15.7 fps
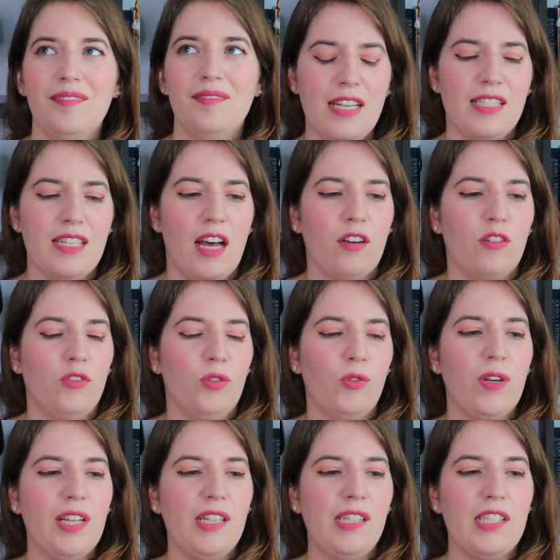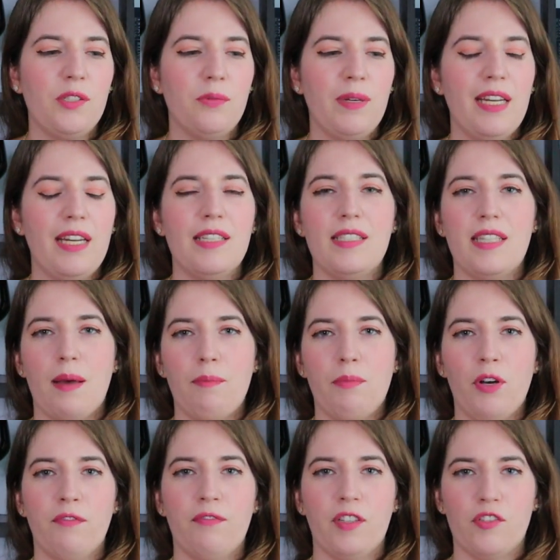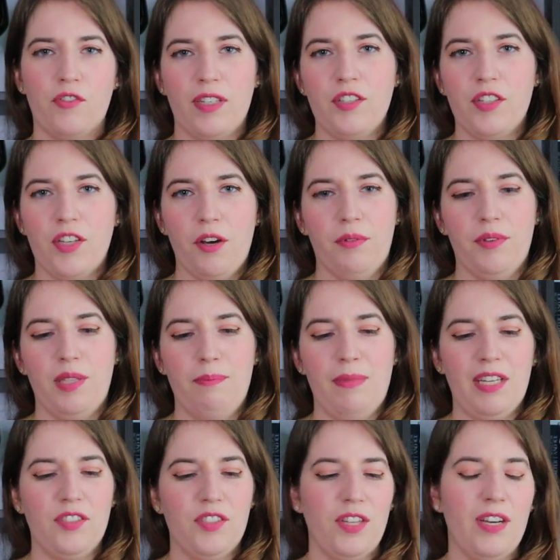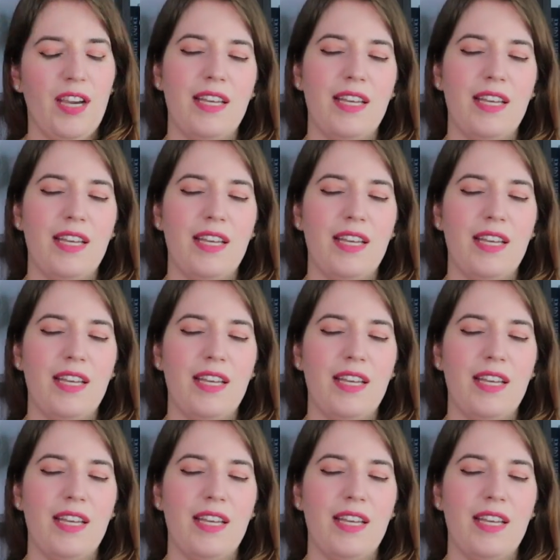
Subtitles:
It's not cloyingly sweet, it's that perfect drink to go with a mixer.